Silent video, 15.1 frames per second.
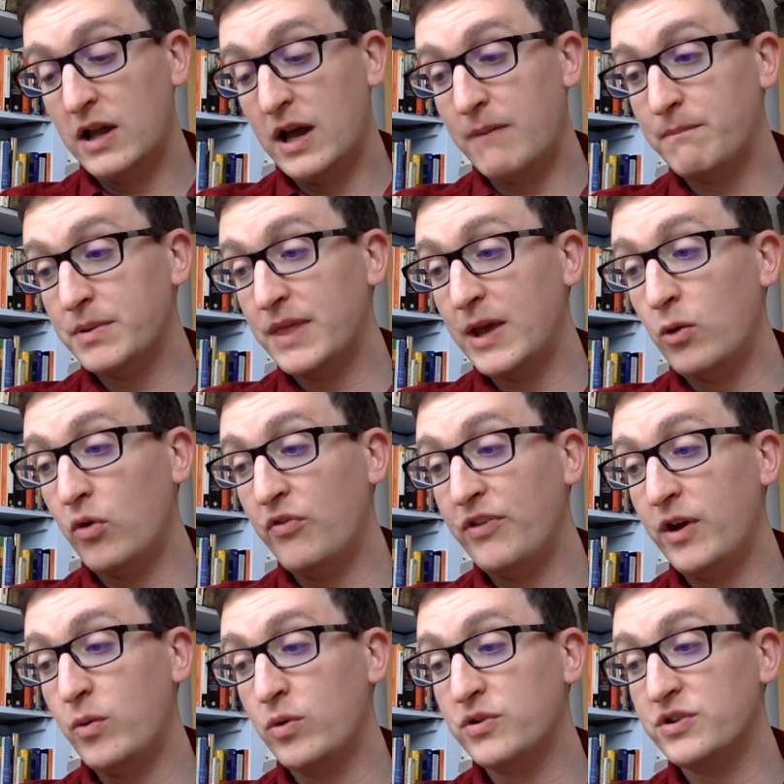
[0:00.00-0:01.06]
but they
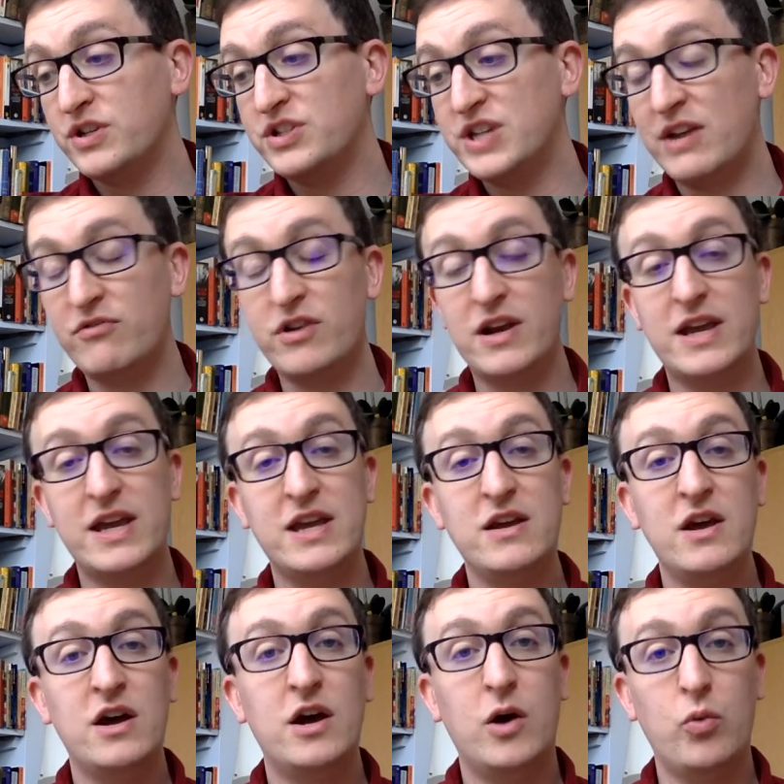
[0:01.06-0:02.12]
also want to generally
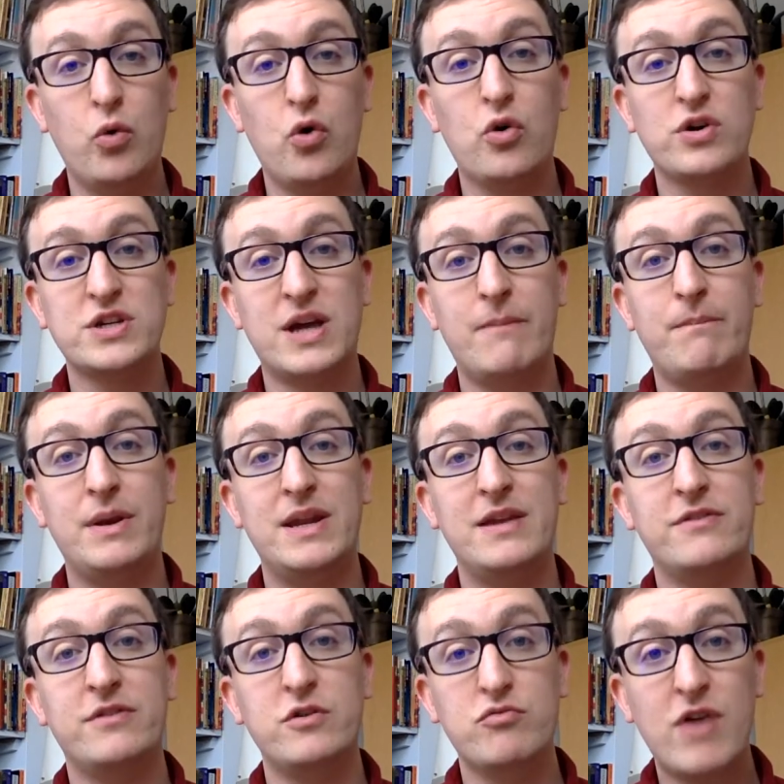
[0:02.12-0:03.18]
award
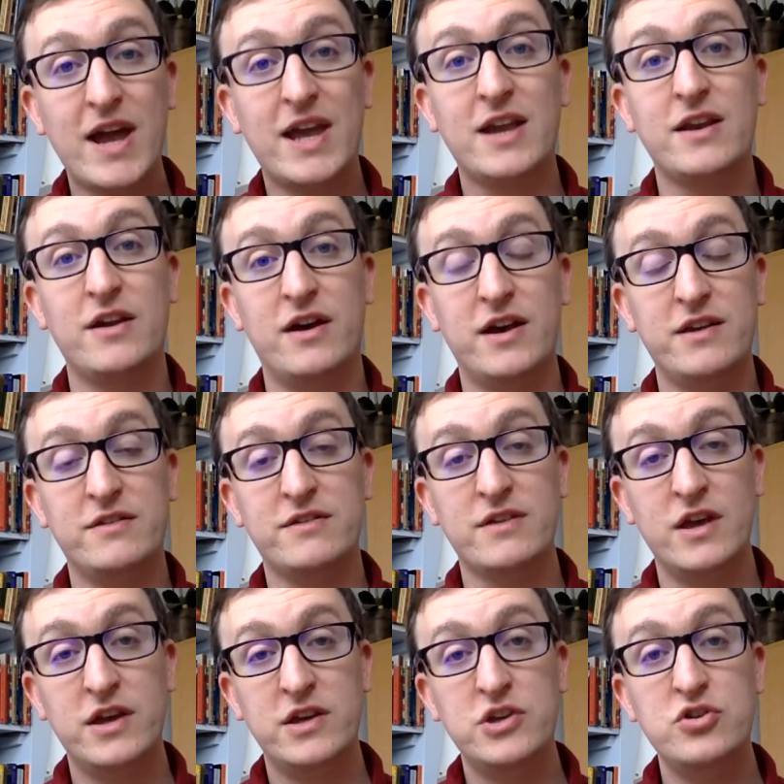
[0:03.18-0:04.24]
companies who recognise
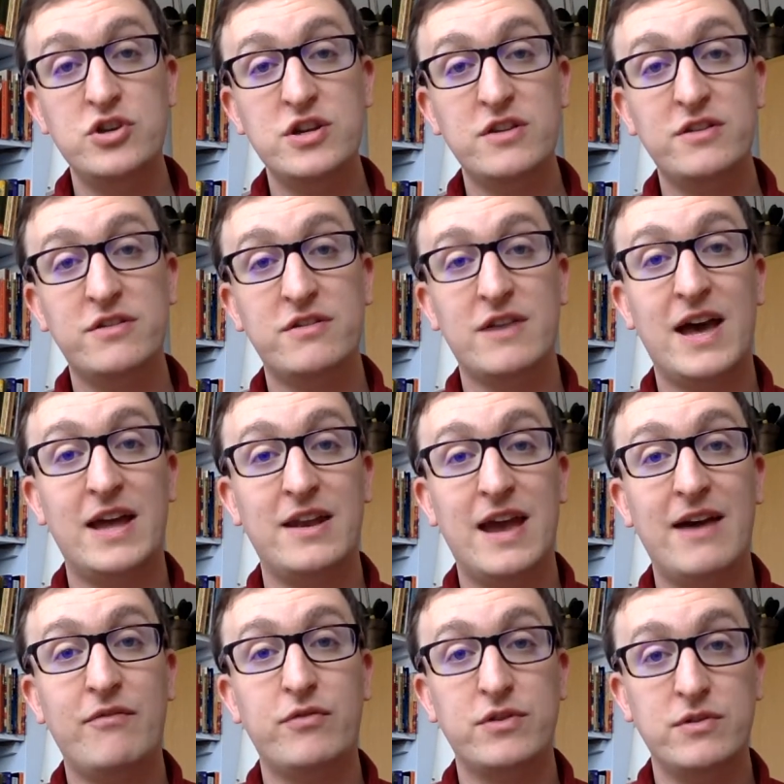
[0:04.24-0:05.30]
unions and
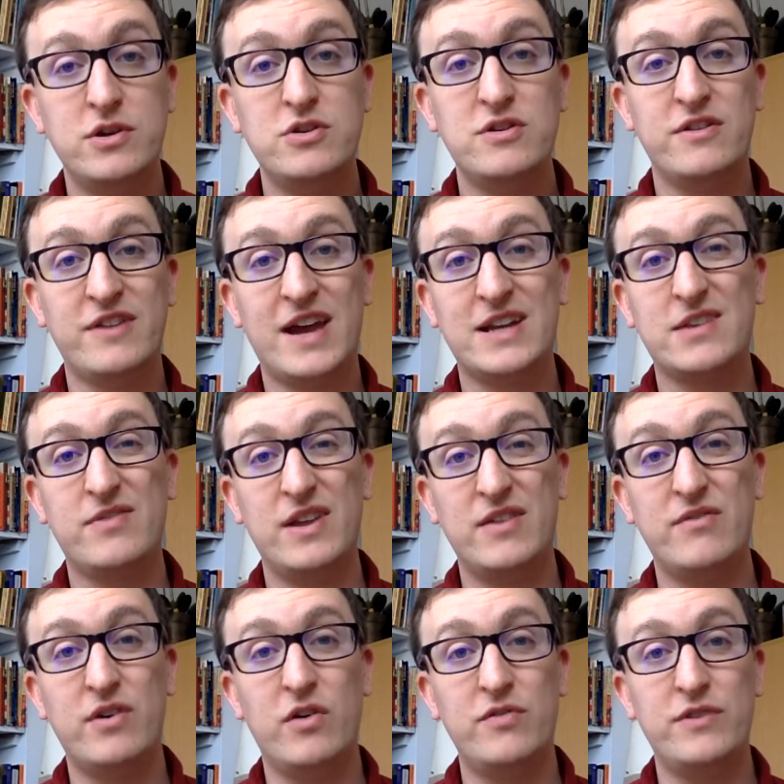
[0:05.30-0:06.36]
have unions actively
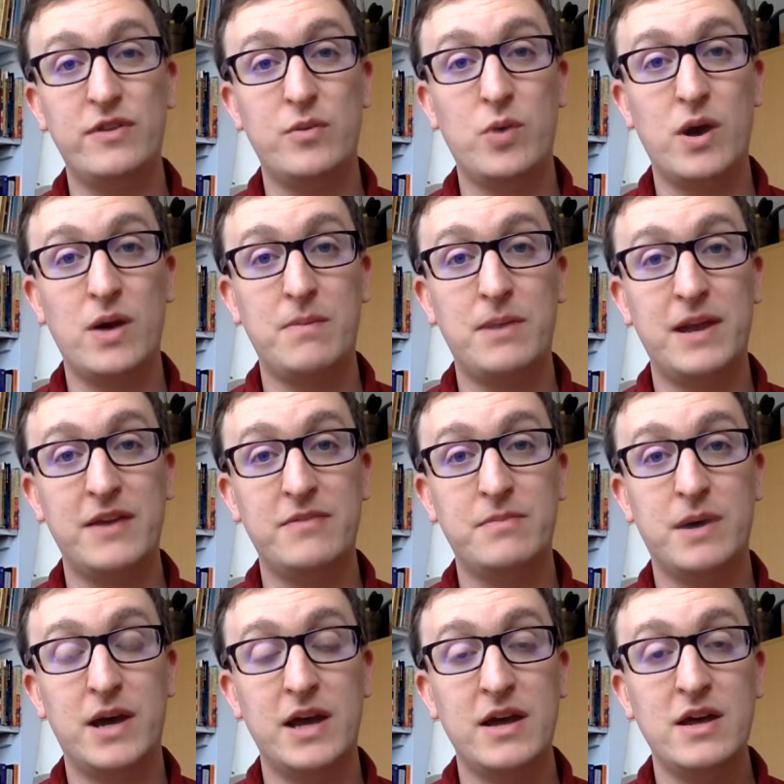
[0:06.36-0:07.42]
involved in the workplace
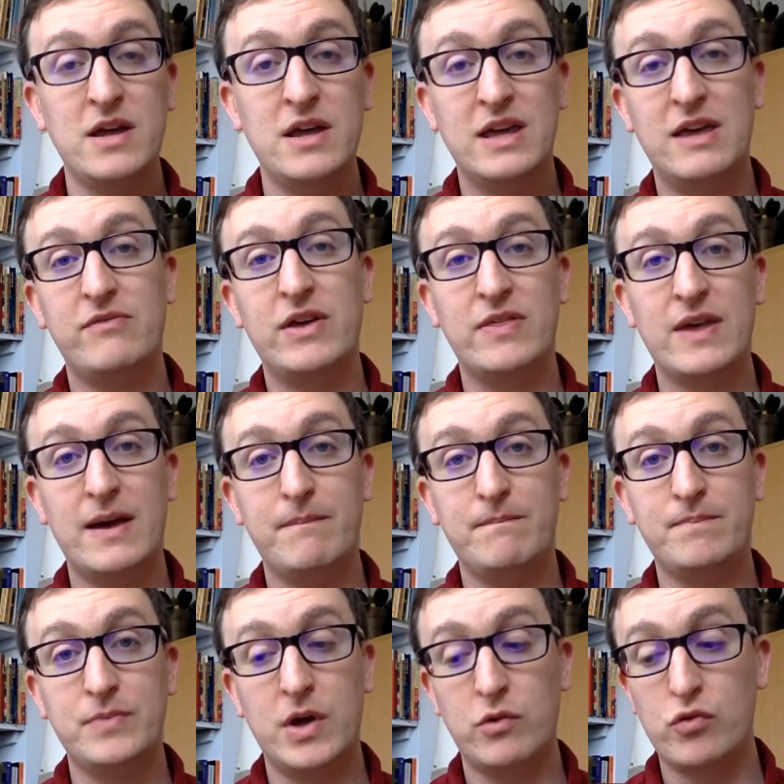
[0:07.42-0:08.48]
by giving them
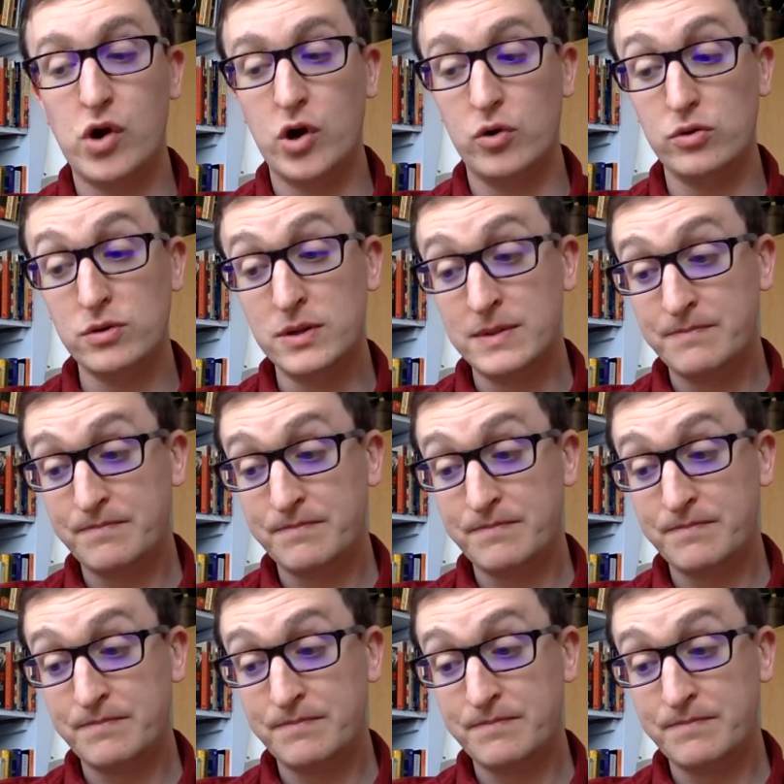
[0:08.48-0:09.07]
a role.